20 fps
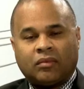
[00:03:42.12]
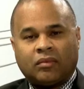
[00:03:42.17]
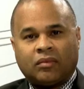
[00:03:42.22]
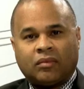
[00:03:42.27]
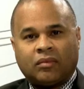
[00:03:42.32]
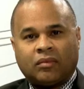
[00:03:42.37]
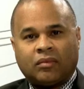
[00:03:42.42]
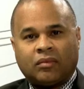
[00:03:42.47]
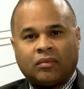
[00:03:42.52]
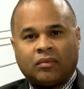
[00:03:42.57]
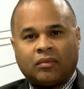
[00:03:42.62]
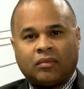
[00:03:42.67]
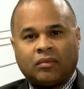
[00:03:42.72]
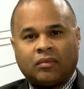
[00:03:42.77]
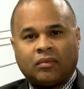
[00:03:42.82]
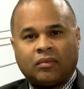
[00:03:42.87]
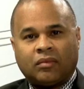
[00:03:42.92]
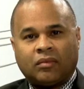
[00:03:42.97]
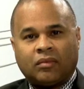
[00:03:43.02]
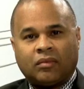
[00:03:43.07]

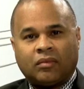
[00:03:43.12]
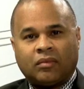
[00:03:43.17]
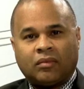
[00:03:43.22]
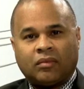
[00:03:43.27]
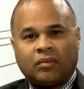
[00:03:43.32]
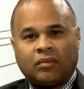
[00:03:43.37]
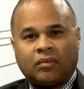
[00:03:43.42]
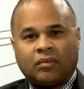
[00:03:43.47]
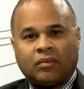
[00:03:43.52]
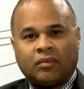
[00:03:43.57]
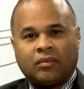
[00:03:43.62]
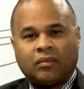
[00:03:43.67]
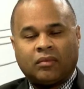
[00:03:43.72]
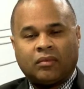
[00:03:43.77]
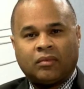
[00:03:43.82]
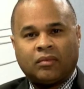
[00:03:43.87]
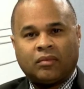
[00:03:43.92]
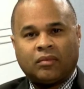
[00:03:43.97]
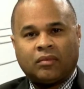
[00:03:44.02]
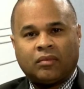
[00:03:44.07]

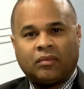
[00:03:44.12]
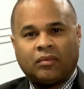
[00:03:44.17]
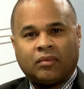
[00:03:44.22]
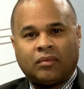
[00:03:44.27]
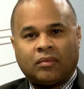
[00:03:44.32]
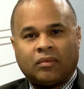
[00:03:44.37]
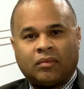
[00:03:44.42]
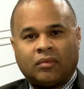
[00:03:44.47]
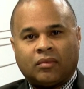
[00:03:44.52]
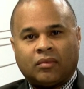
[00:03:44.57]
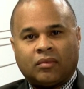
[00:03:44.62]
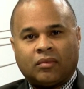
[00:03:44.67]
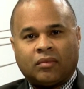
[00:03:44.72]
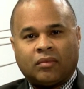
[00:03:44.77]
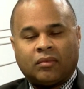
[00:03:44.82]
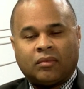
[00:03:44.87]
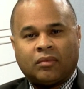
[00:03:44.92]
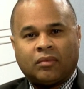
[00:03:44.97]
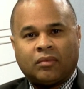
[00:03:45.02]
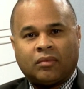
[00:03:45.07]

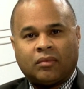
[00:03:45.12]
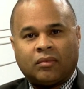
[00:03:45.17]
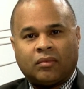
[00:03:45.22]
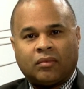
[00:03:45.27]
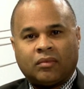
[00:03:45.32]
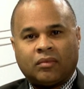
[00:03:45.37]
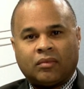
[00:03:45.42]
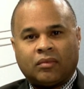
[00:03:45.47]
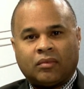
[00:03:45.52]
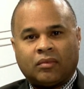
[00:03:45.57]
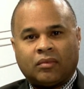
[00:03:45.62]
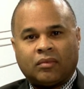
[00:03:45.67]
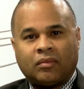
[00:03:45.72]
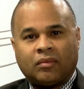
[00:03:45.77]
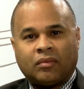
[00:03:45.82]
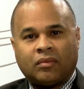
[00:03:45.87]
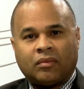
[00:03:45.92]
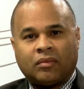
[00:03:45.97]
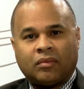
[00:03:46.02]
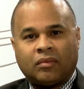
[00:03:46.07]

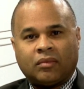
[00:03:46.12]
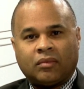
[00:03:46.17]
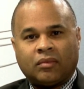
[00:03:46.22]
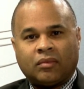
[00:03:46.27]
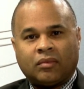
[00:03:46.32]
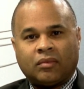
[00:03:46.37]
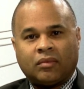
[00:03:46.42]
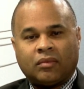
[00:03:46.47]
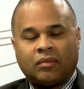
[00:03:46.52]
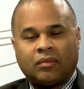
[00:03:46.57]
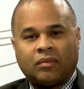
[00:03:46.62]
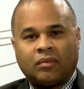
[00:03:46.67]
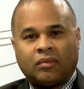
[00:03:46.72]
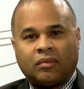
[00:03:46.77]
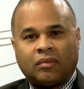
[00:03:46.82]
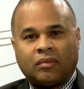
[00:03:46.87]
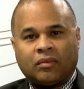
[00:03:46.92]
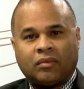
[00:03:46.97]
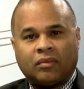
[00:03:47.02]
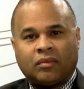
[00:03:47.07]

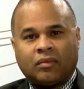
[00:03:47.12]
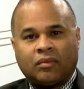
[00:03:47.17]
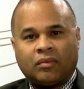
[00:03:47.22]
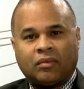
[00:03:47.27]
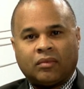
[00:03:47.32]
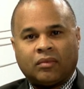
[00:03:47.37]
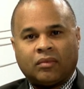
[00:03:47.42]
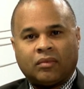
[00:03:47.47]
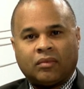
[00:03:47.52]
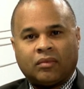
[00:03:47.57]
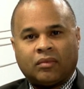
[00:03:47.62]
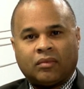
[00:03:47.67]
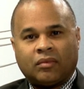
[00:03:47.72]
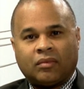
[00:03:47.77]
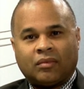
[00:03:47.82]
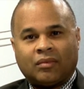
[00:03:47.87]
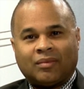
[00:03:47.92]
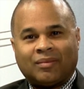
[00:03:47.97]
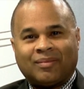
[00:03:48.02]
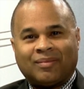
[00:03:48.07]

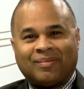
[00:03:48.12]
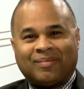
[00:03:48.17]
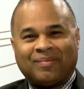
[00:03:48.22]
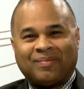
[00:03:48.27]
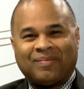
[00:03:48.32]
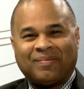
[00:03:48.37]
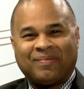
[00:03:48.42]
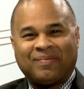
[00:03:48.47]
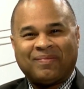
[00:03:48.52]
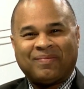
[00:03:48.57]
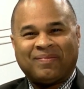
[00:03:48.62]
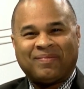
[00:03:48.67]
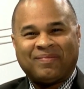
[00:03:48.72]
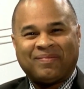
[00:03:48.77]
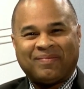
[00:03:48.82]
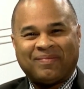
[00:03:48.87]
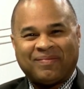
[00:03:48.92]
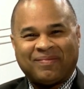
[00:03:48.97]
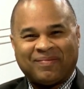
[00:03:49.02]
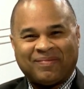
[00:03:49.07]

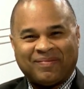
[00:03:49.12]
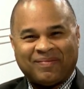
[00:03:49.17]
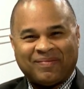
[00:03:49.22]
[no speech]